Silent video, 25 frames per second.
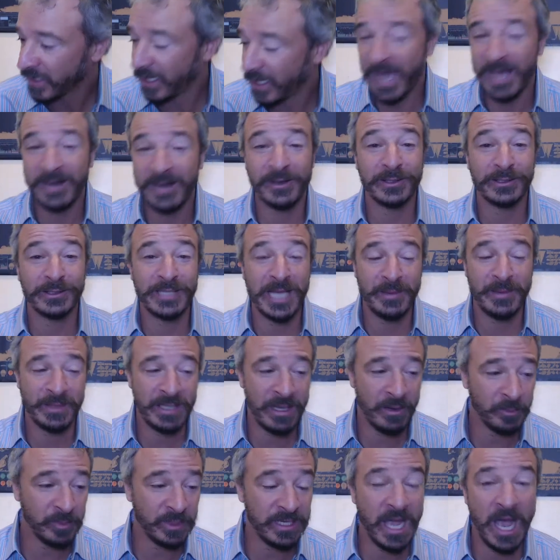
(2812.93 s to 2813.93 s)
I had a good time with
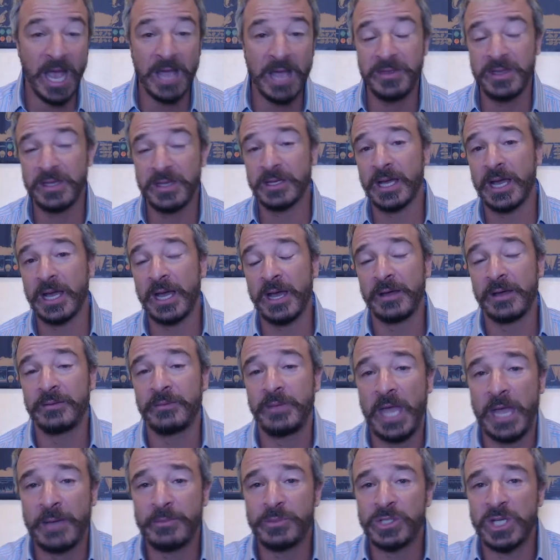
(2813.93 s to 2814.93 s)
that one. But yeah, I think
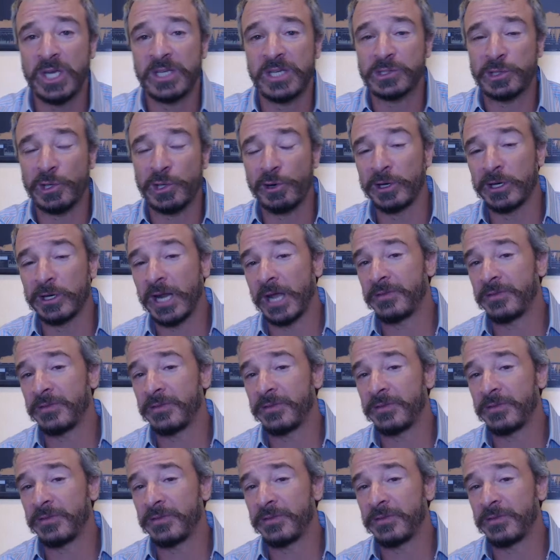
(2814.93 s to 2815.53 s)
MJ's turning.